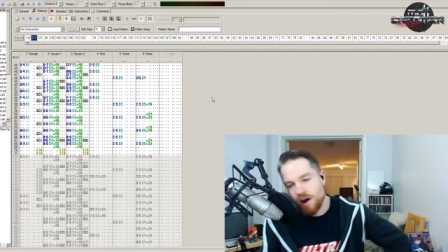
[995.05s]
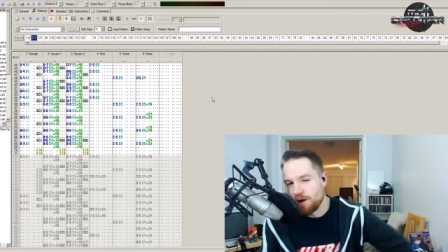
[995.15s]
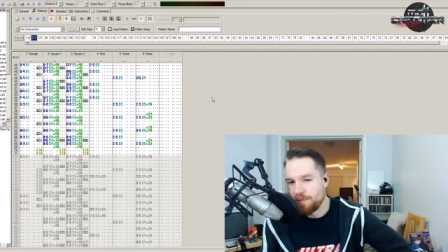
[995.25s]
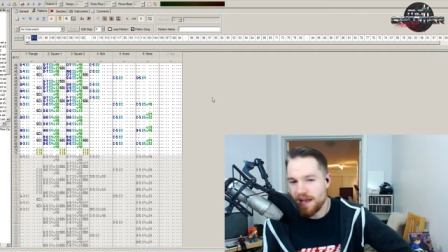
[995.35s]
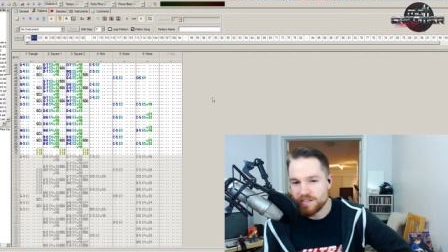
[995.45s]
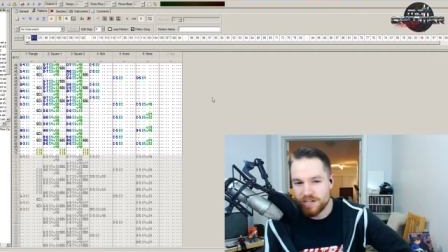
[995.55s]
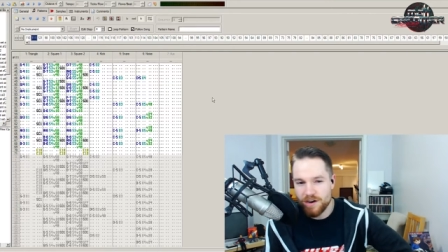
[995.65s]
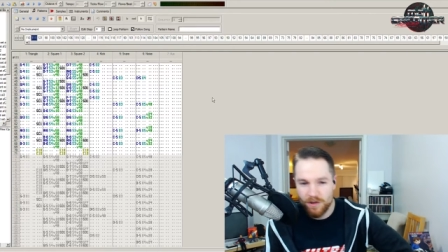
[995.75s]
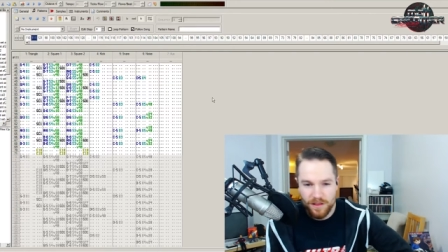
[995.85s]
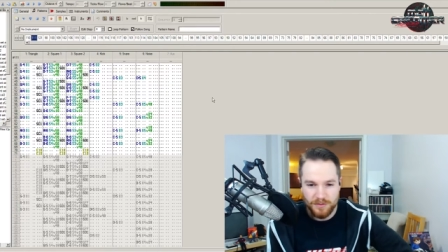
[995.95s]

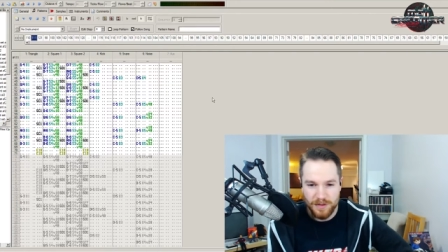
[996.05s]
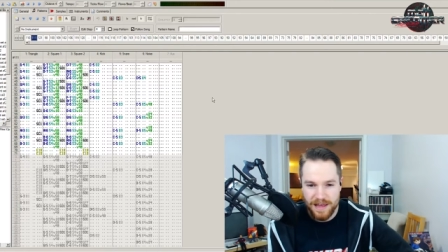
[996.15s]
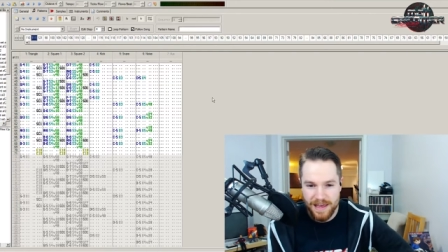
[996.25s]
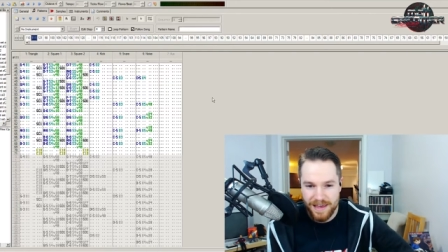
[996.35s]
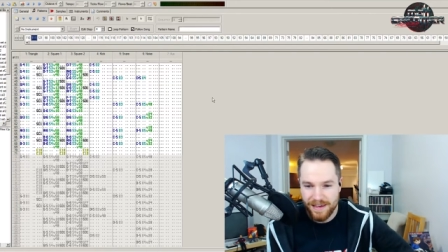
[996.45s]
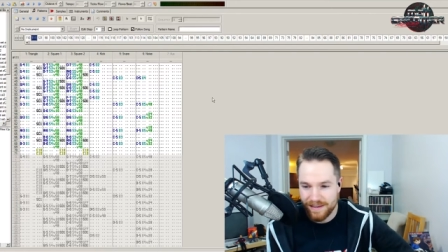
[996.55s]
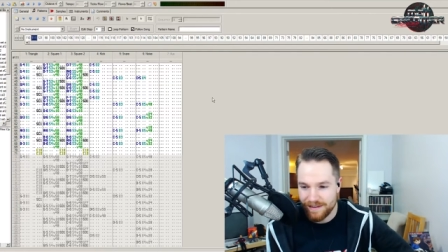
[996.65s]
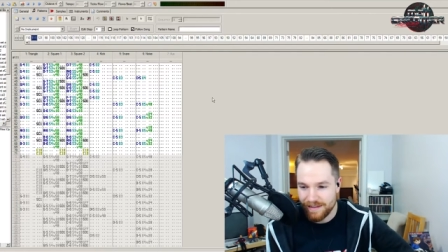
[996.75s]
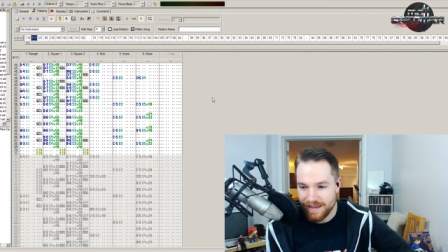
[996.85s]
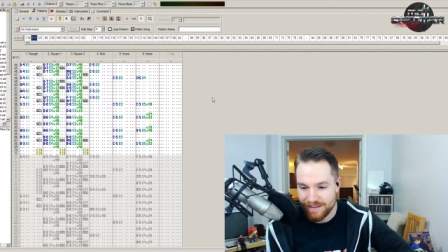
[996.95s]
arpeggio that's playing
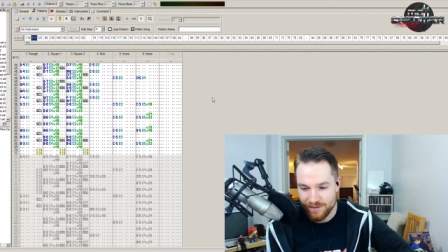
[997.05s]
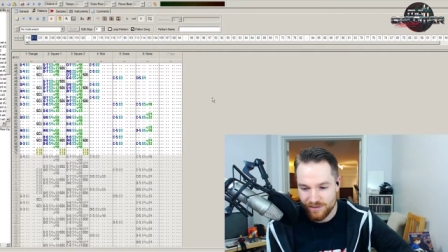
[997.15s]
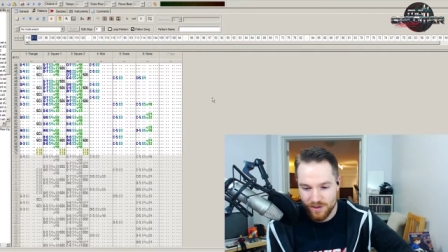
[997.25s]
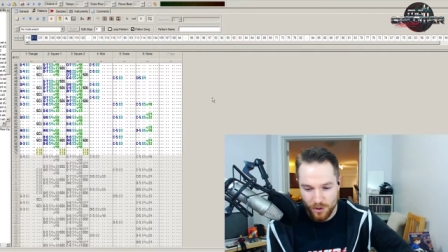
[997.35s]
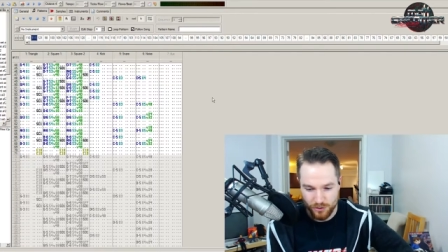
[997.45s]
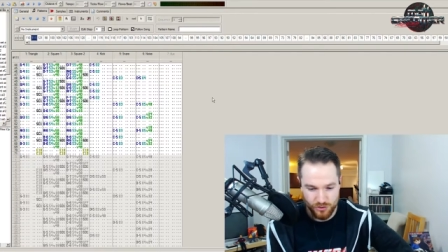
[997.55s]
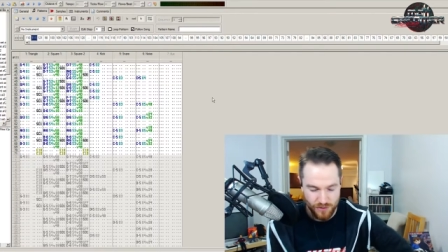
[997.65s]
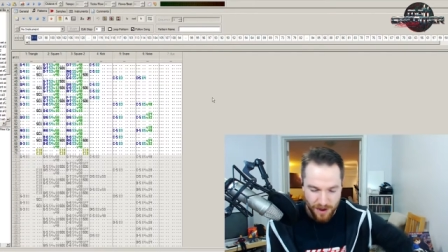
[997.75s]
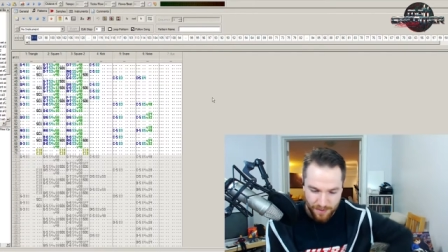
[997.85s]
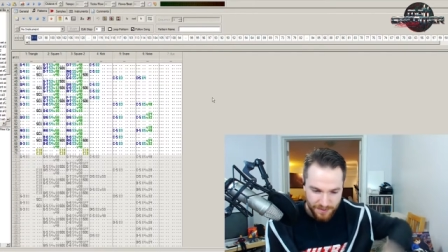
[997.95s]
and like there's no
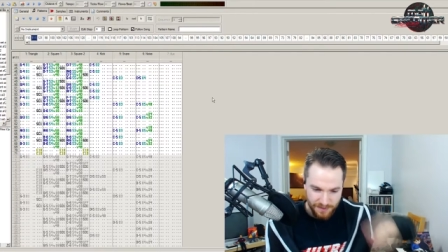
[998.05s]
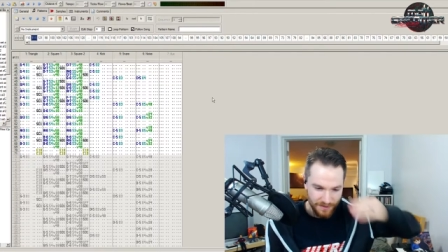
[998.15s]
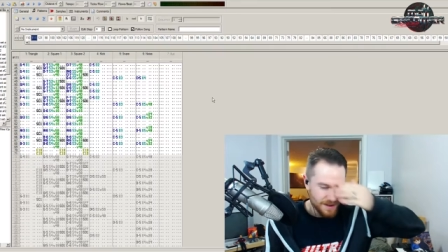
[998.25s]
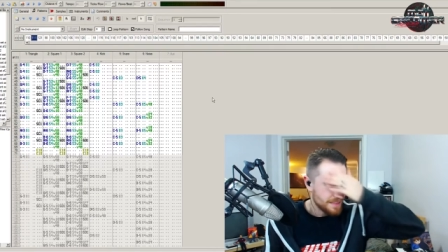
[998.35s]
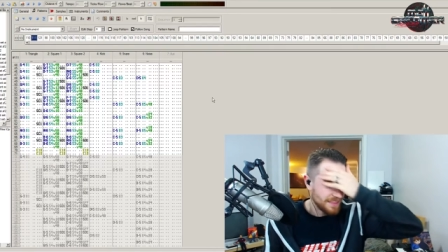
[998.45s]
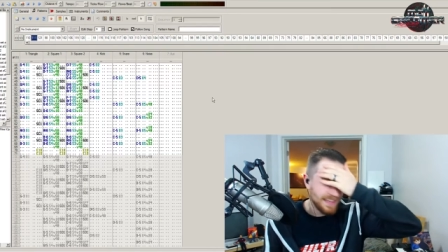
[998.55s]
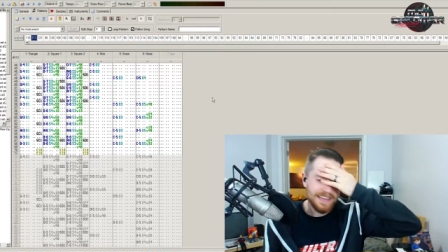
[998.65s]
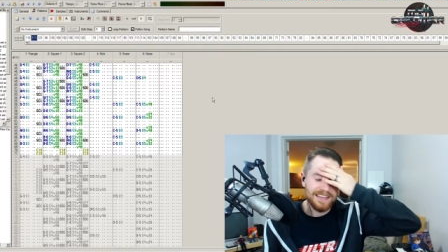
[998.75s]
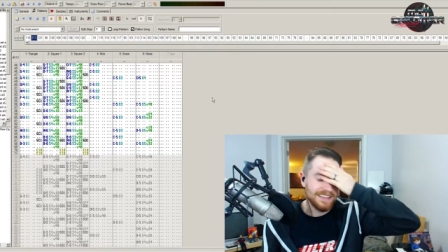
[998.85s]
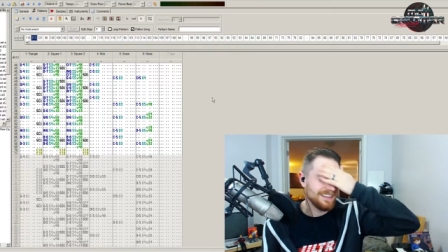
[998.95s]
drums or
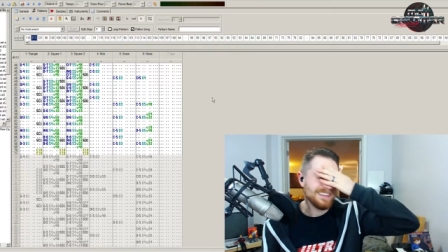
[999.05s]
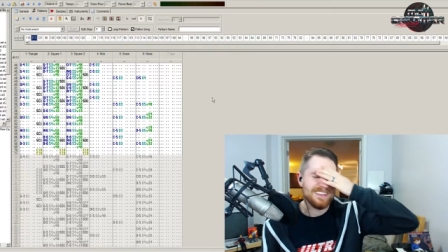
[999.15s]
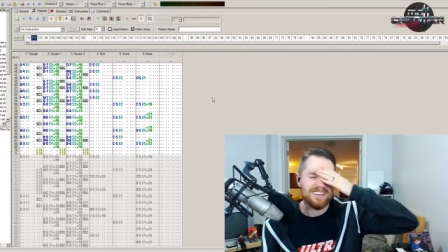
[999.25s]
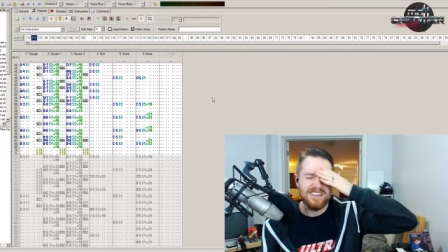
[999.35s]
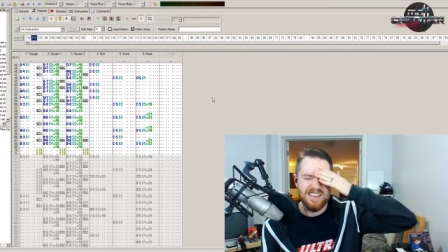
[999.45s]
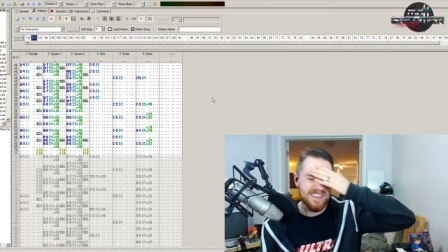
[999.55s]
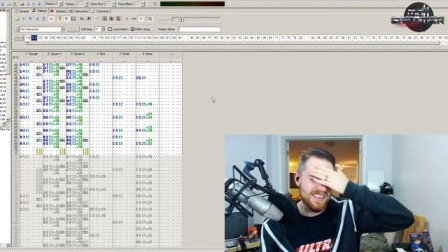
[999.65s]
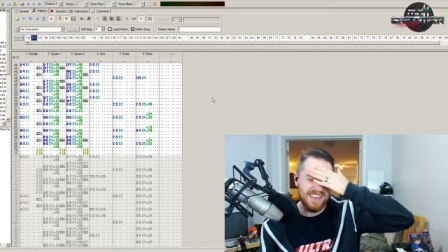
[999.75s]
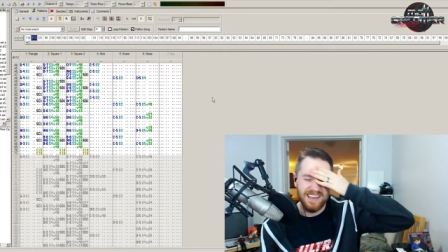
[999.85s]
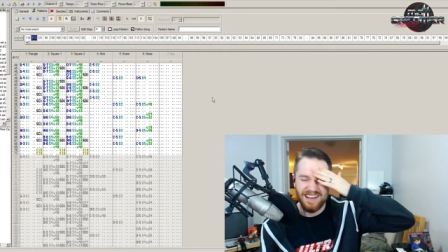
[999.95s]
nothing and like
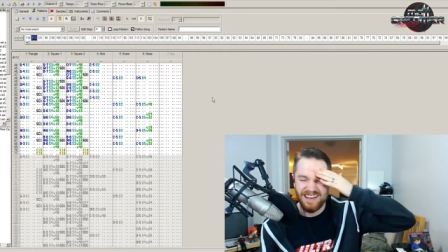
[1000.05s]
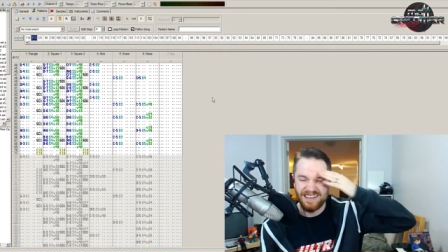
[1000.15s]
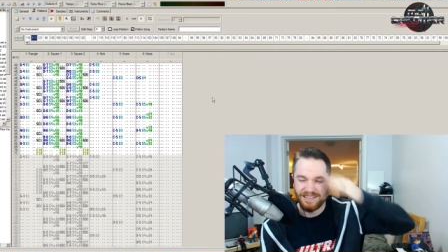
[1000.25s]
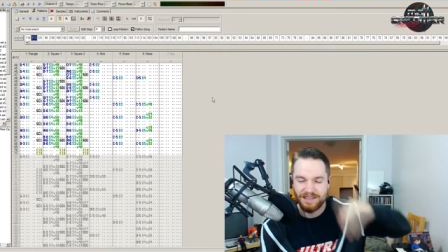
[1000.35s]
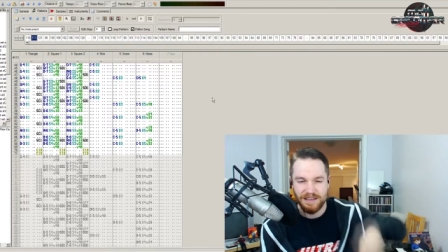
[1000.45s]
uh,